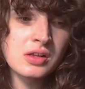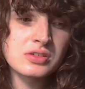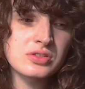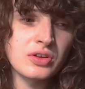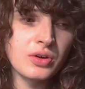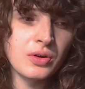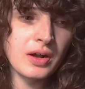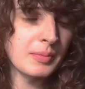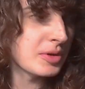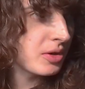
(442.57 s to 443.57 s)
So
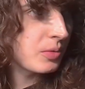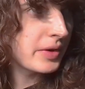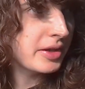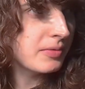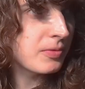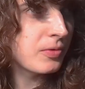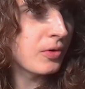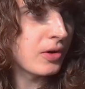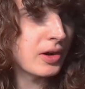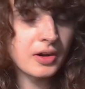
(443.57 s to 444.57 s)
I'm gonna wait
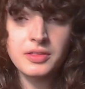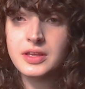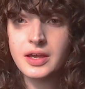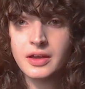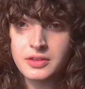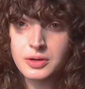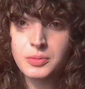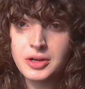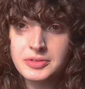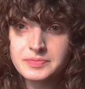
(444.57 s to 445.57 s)
for the other
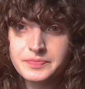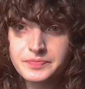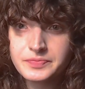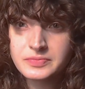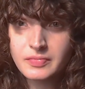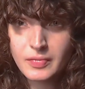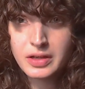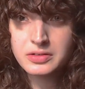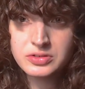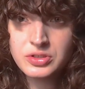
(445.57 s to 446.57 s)
one
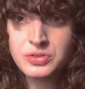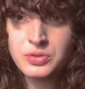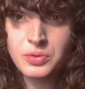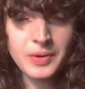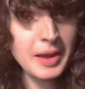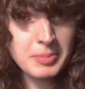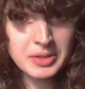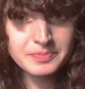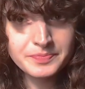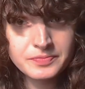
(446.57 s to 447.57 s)
to
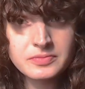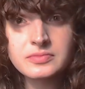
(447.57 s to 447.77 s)
ripen.